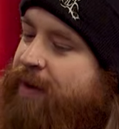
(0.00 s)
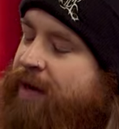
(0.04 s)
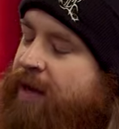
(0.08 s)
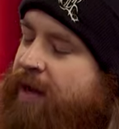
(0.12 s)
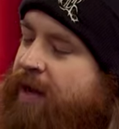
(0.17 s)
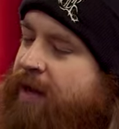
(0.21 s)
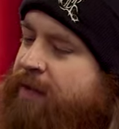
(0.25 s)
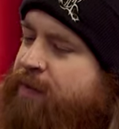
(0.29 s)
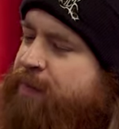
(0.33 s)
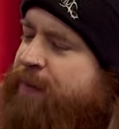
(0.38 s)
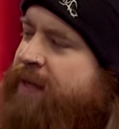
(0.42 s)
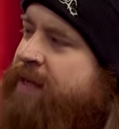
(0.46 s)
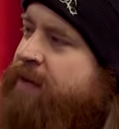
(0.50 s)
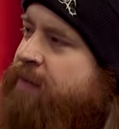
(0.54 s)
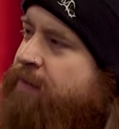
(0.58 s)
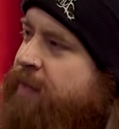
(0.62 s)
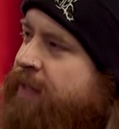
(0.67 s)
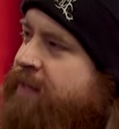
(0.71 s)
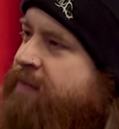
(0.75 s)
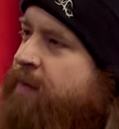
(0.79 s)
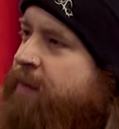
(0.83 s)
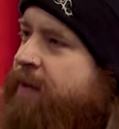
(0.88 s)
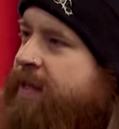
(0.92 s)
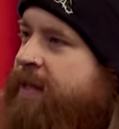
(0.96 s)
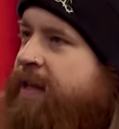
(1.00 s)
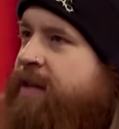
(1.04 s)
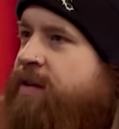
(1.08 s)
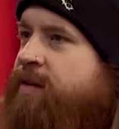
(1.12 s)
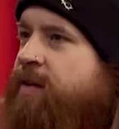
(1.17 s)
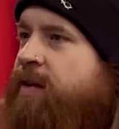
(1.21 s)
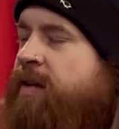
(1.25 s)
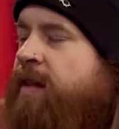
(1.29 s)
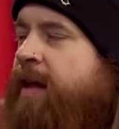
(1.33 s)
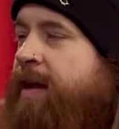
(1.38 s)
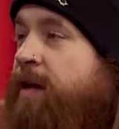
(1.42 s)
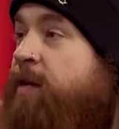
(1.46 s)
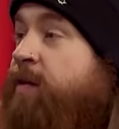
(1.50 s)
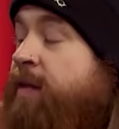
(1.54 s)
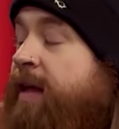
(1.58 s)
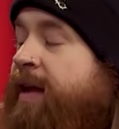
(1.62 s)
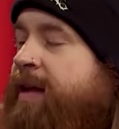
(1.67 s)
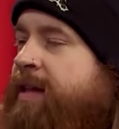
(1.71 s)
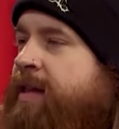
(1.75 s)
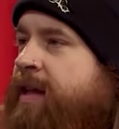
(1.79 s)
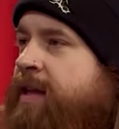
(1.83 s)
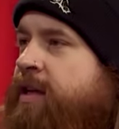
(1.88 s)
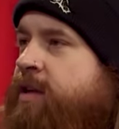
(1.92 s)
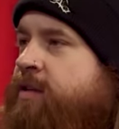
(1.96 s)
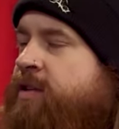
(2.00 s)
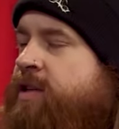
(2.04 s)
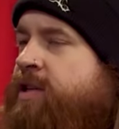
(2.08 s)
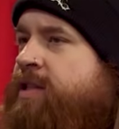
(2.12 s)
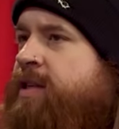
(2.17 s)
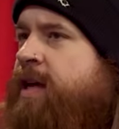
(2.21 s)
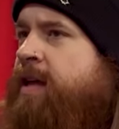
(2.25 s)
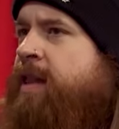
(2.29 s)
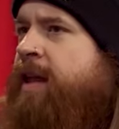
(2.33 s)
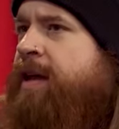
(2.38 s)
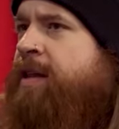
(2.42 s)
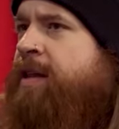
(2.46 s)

But speaking of like something that you like that you just said,